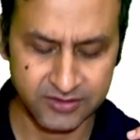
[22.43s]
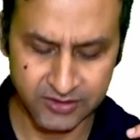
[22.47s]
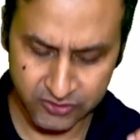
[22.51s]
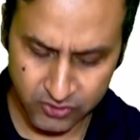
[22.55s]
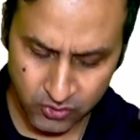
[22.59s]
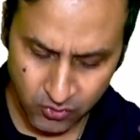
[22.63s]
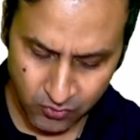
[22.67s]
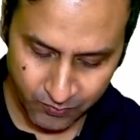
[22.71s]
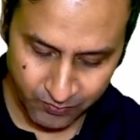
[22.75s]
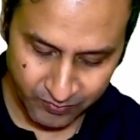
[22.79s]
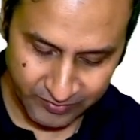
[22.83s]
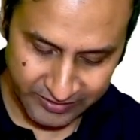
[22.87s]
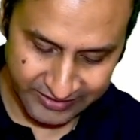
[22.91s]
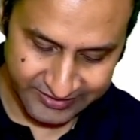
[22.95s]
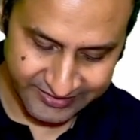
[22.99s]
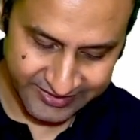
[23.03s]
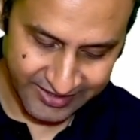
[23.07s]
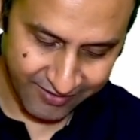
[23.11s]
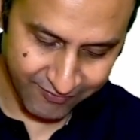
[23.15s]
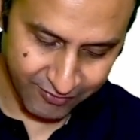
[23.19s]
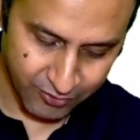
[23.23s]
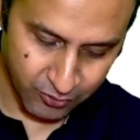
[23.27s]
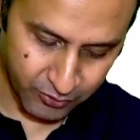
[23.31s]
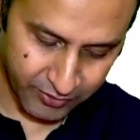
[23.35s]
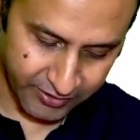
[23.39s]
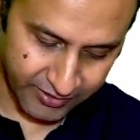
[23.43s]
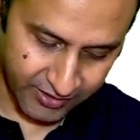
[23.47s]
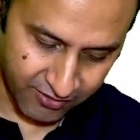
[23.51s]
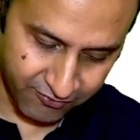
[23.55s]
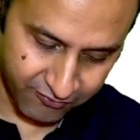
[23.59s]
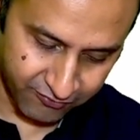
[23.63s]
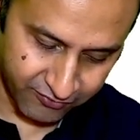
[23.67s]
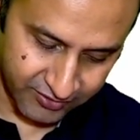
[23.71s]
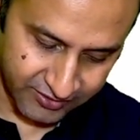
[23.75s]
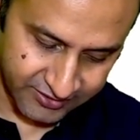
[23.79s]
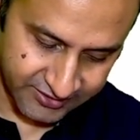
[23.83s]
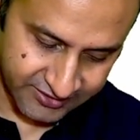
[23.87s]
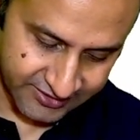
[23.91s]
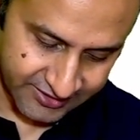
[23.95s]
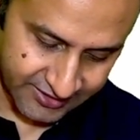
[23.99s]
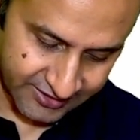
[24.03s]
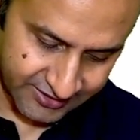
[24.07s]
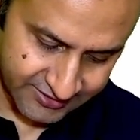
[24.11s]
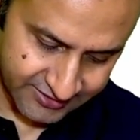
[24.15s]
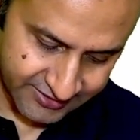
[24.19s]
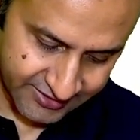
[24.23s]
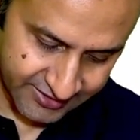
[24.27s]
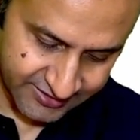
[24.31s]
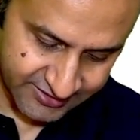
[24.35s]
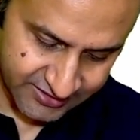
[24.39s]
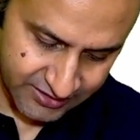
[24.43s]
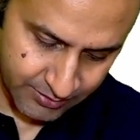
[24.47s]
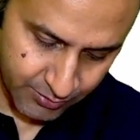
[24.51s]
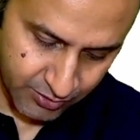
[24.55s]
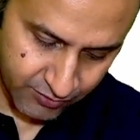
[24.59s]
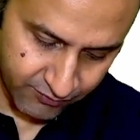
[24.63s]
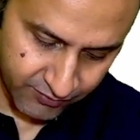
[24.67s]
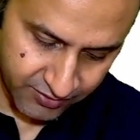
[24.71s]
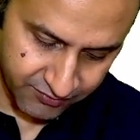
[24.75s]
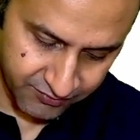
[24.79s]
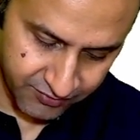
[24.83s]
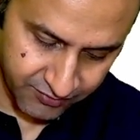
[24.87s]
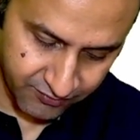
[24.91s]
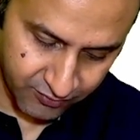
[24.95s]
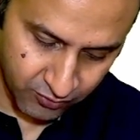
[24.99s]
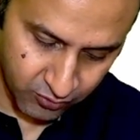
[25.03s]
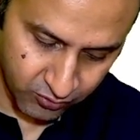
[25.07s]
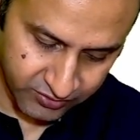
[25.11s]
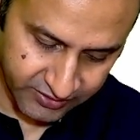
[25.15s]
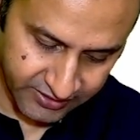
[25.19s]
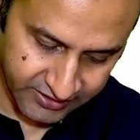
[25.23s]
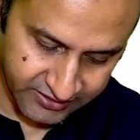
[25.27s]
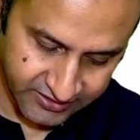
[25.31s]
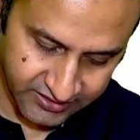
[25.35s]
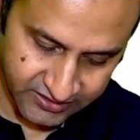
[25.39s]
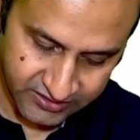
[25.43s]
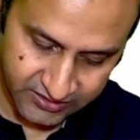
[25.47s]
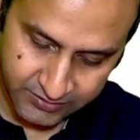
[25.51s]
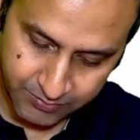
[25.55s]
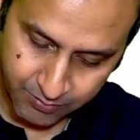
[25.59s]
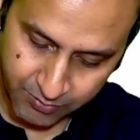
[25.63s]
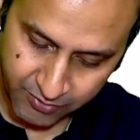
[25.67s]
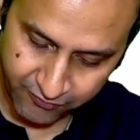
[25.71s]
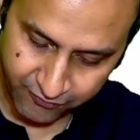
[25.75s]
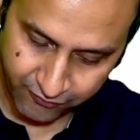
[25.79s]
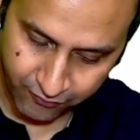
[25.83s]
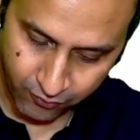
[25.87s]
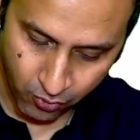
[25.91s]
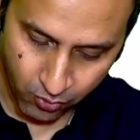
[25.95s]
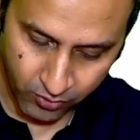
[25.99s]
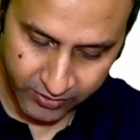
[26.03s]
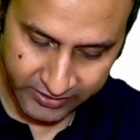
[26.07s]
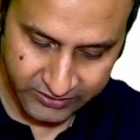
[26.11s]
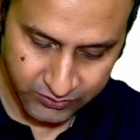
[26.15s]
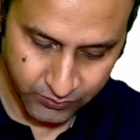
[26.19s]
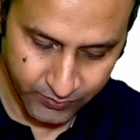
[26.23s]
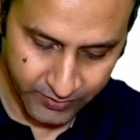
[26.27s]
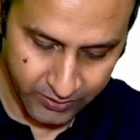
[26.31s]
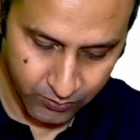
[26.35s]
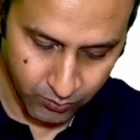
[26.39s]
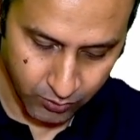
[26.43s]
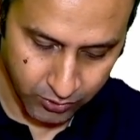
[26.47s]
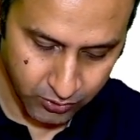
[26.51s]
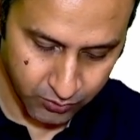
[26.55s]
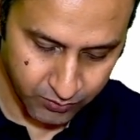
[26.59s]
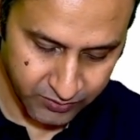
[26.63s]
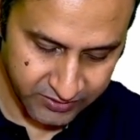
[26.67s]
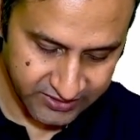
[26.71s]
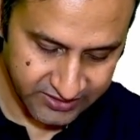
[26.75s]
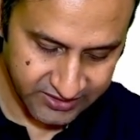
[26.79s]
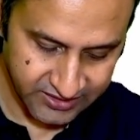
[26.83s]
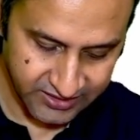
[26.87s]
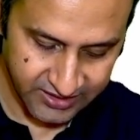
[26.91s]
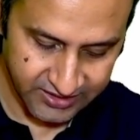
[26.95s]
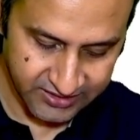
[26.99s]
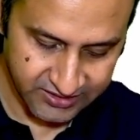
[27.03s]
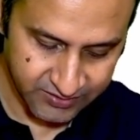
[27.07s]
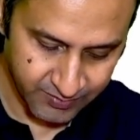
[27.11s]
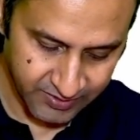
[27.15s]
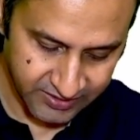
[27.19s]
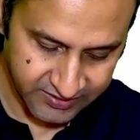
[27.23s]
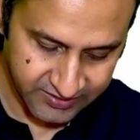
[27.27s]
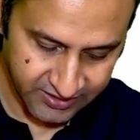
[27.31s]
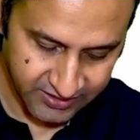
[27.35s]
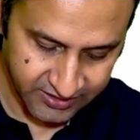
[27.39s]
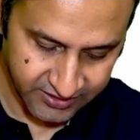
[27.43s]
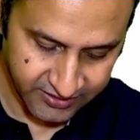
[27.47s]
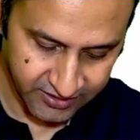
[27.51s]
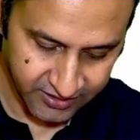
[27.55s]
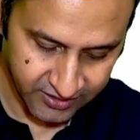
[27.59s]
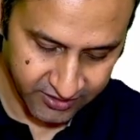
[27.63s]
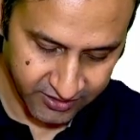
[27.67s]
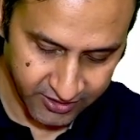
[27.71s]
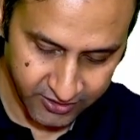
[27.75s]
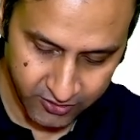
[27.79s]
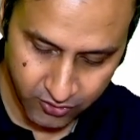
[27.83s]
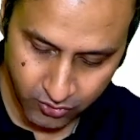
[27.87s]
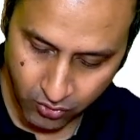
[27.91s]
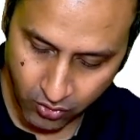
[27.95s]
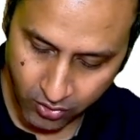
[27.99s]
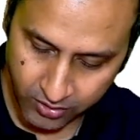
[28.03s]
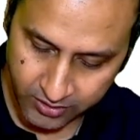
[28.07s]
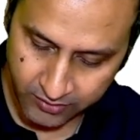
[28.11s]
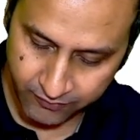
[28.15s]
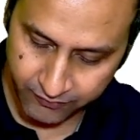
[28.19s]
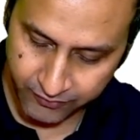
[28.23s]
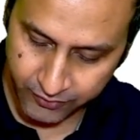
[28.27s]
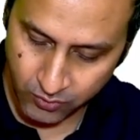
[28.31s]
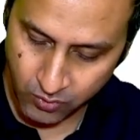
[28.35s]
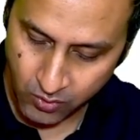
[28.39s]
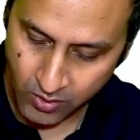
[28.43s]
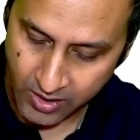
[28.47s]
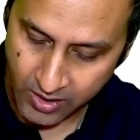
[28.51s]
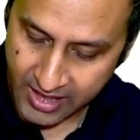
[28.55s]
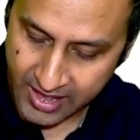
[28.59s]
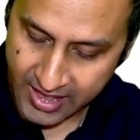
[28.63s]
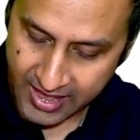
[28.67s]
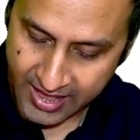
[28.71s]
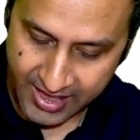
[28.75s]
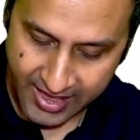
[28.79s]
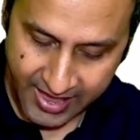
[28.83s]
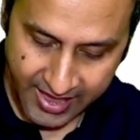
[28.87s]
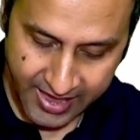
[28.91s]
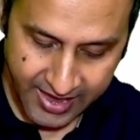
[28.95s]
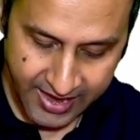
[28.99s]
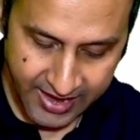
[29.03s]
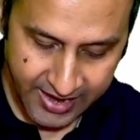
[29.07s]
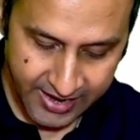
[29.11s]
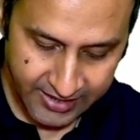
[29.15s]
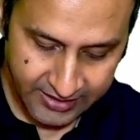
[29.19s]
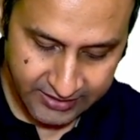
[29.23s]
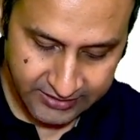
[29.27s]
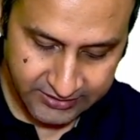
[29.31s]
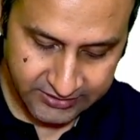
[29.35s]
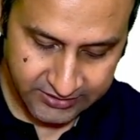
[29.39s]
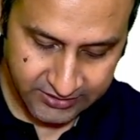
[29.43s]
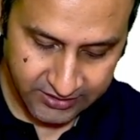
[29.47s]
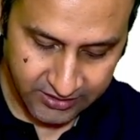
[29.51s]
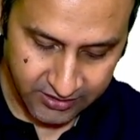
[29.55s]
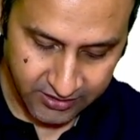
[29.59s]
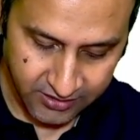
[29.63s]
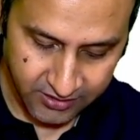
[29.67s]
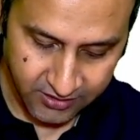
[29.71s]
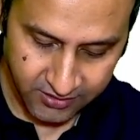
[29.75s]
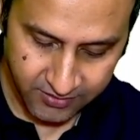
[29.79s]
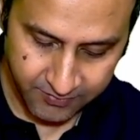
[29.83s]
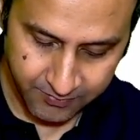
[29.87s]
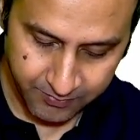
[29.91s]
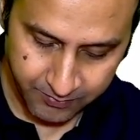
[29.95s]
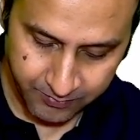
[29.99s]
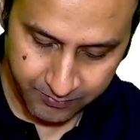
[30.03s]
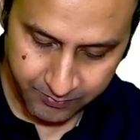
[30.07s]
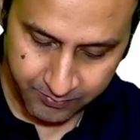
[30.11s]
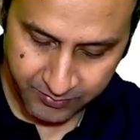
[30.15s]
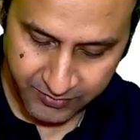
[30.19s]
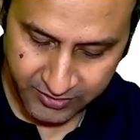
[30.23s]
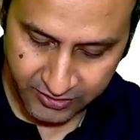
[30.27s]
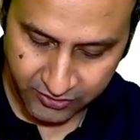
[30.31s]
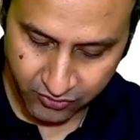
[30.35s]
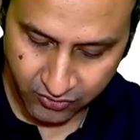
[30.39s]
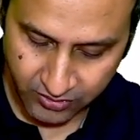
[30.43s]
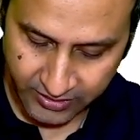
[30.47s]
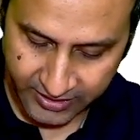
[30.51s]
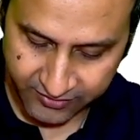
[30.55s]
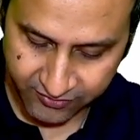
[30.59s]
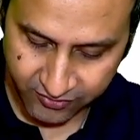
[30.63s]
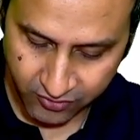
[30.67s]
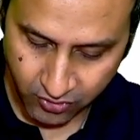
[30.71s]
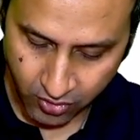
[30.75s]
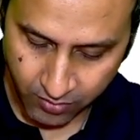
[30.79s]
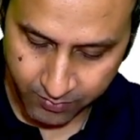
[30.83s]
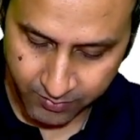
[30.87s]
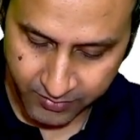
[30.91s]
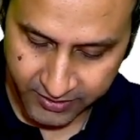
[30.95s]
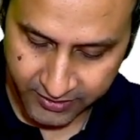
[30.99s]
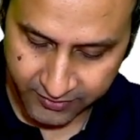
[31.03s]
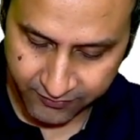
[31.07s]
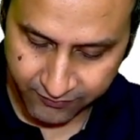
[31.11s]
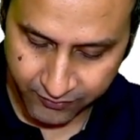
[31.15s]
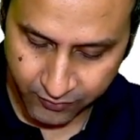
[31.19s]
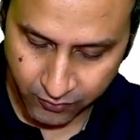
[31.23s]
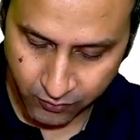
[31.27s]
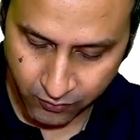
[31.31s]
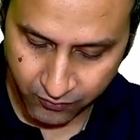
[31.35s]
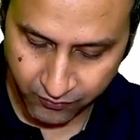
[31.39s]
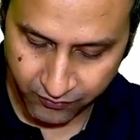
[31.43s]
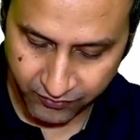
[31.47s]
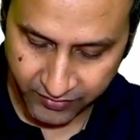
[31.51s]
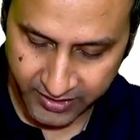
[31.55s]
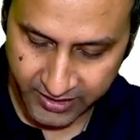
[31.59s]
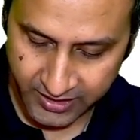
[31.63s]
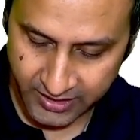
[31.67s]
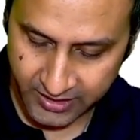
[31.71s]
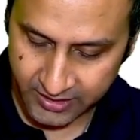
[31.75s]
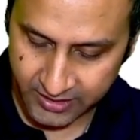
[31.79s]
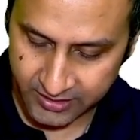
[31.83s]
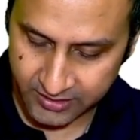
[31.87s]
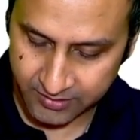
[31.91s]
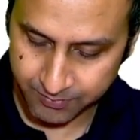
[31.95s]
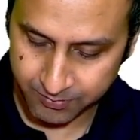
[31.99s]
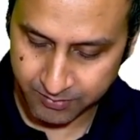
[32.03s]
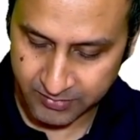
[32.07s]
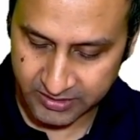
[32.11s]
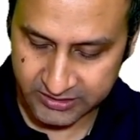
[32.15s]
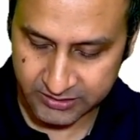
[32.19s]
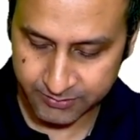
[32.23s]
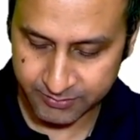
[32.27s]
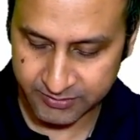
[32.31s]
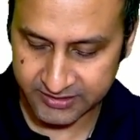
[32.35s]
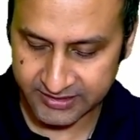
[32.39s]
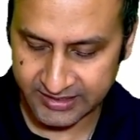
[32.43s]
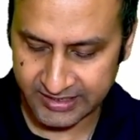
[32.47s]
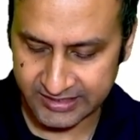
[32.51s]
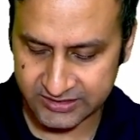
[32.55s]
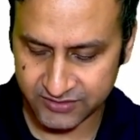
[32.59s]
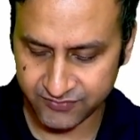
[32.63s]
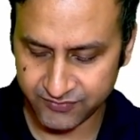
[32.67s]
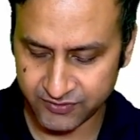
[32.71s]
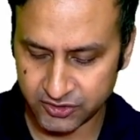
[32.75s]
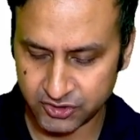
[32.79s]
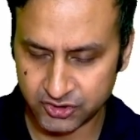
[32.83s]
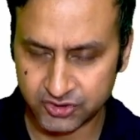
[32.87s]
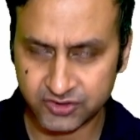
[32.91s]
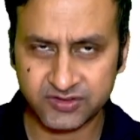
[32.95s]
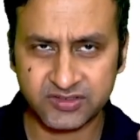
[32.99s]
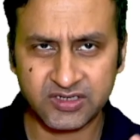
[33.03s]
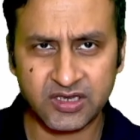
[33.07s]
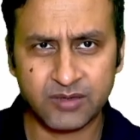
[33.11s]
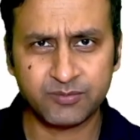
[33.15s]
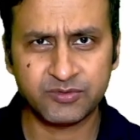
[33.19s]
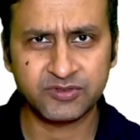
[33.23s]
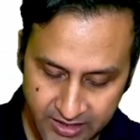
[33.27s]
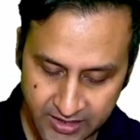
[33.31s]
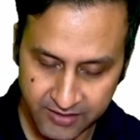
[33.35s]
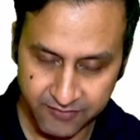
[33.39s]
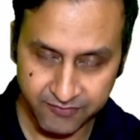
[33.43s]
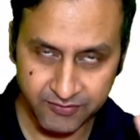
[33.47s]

So let's have a look at our first case. Case number one, we've looked at this before as well. What do we see? It's basically the craniocaudal view and a mediolateral oblique view where multiple calcifications are present.